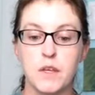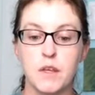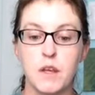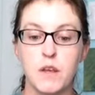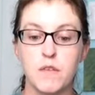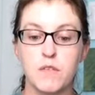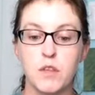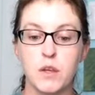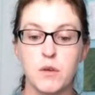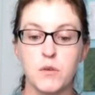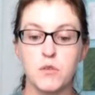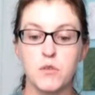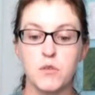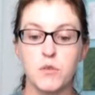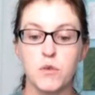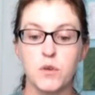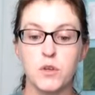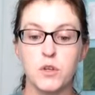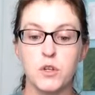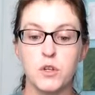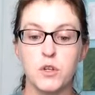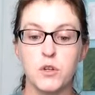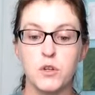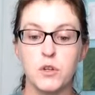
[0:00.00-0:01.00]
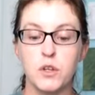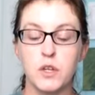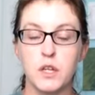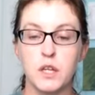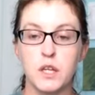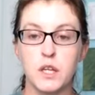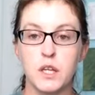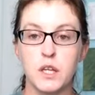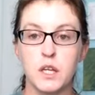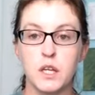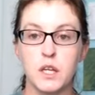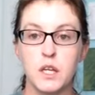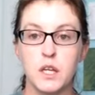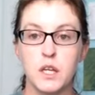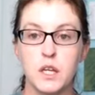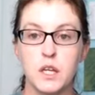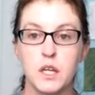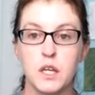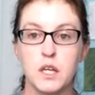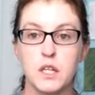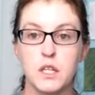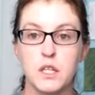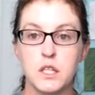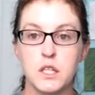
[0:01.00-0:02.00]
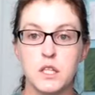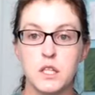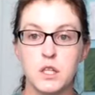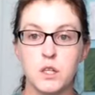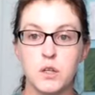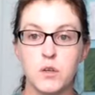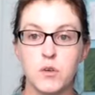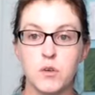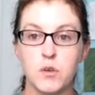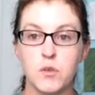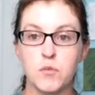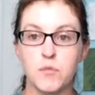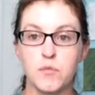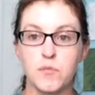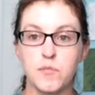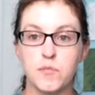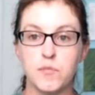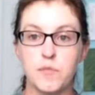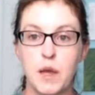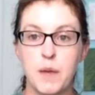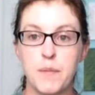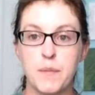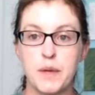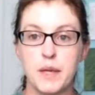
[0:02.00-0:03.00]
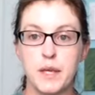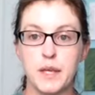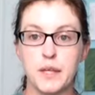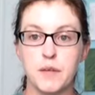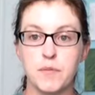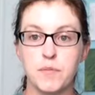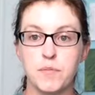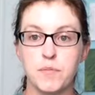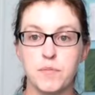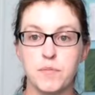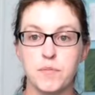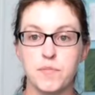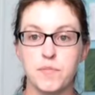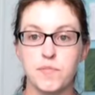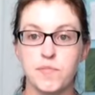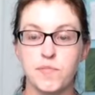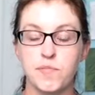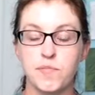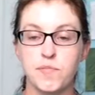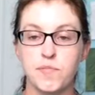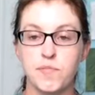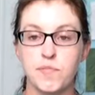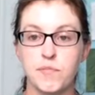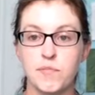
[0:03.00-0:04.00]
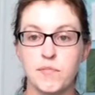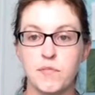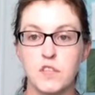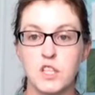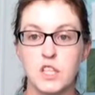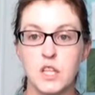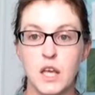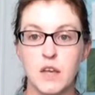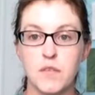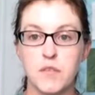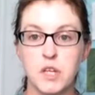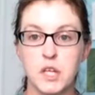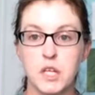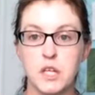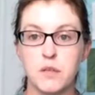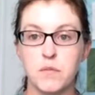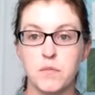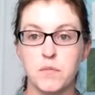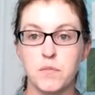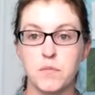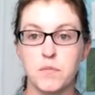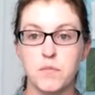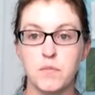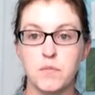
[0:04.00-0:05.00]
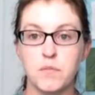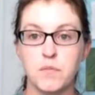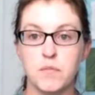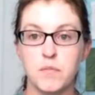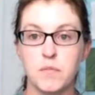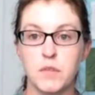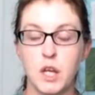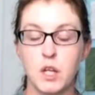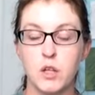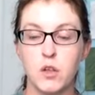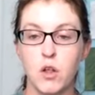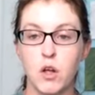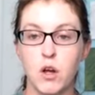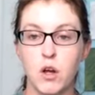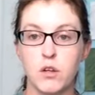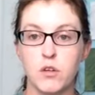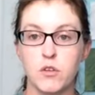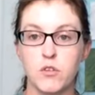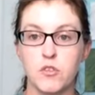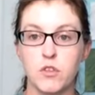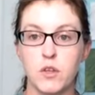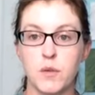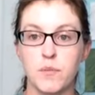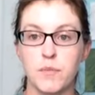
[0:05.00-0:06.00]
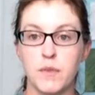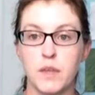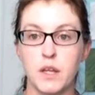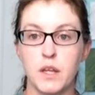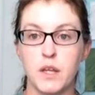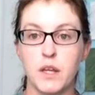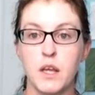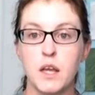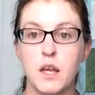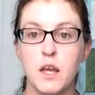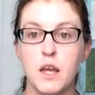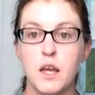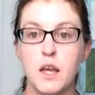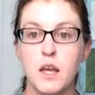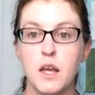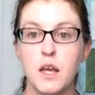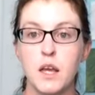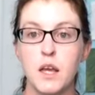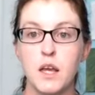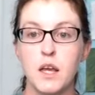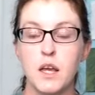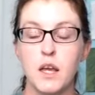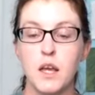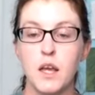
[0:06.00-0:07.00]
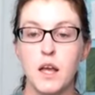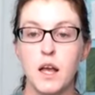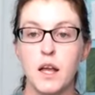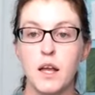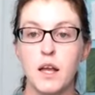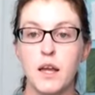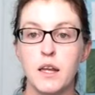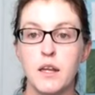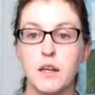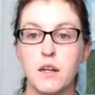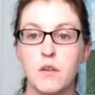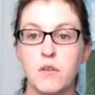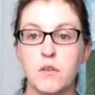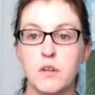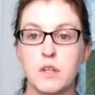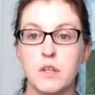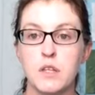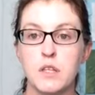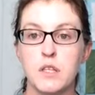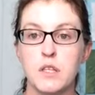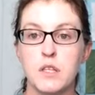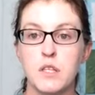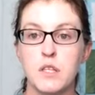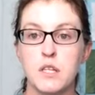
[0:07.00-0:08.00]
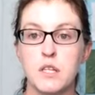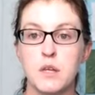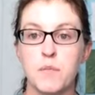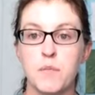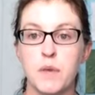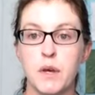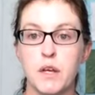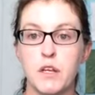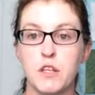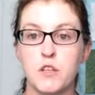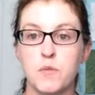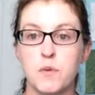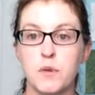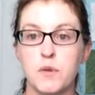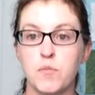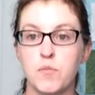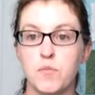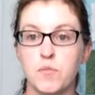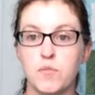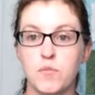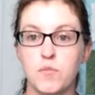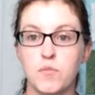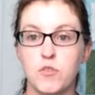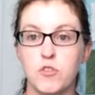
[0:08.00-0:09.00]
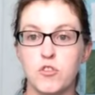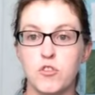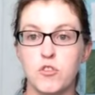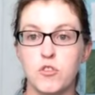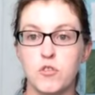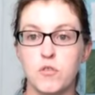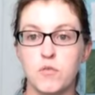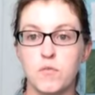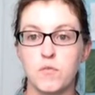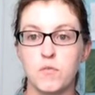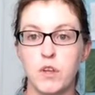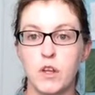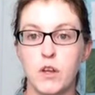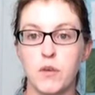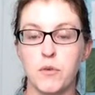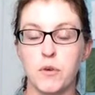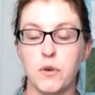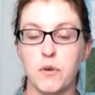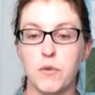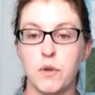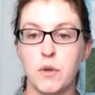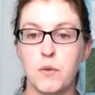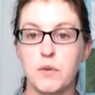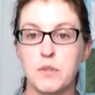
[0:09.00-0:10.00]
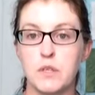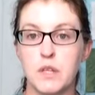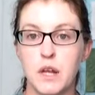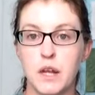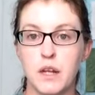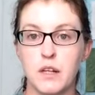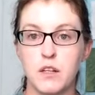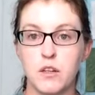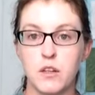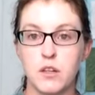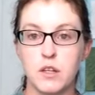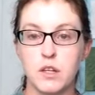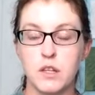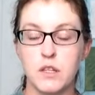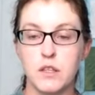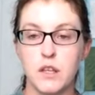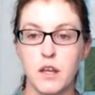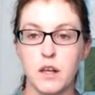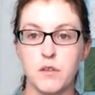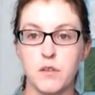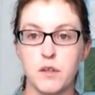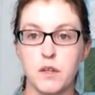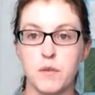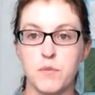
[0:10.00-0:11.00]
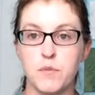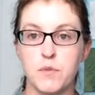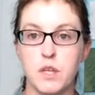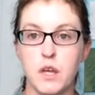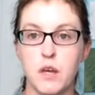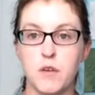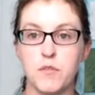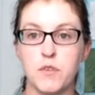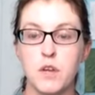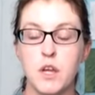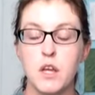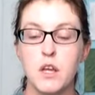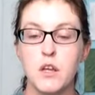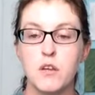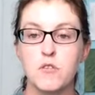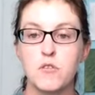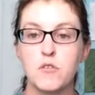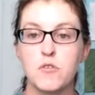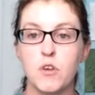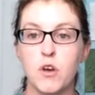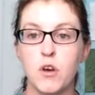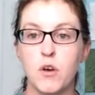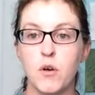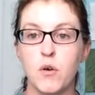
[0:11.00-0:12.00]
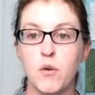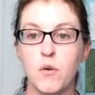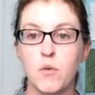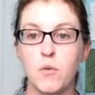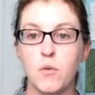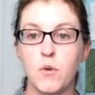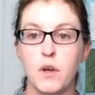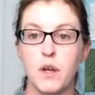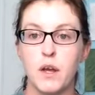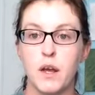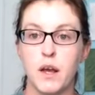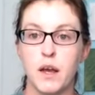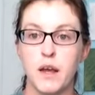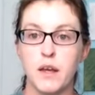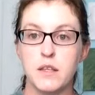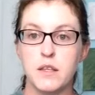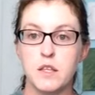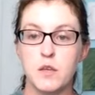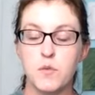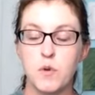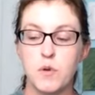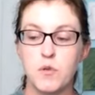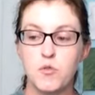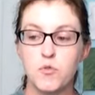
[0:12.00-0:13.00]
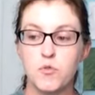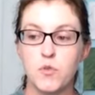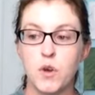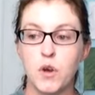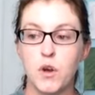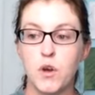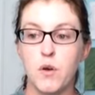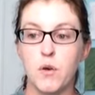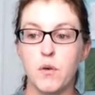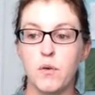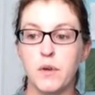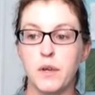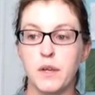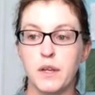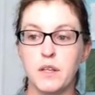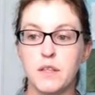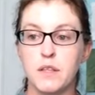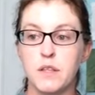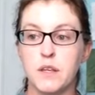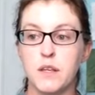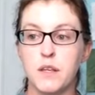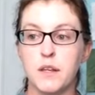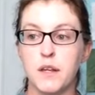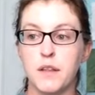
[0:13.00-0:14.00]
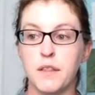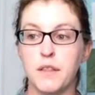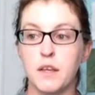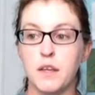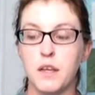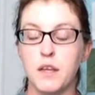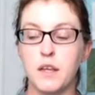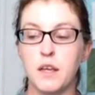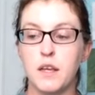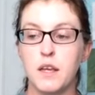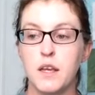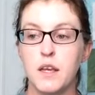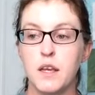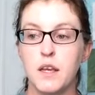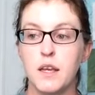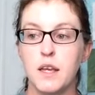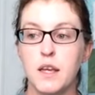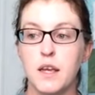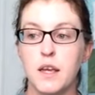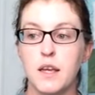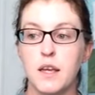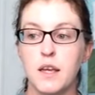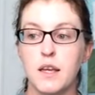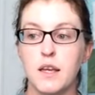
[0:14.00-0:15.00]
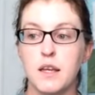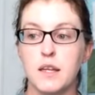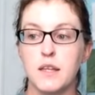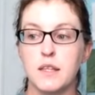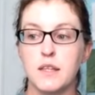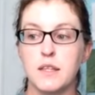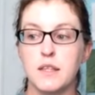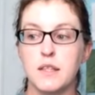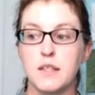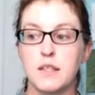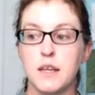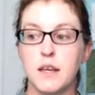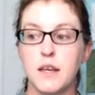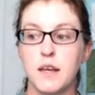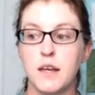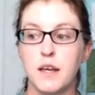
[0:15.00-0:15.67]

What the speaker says: everything was going good until maybe 7 o'clock or something. I kind of noticed my husband just, I don't know, he wasn't acting exactly himself. So I asked him what was wrong. He said nothing. And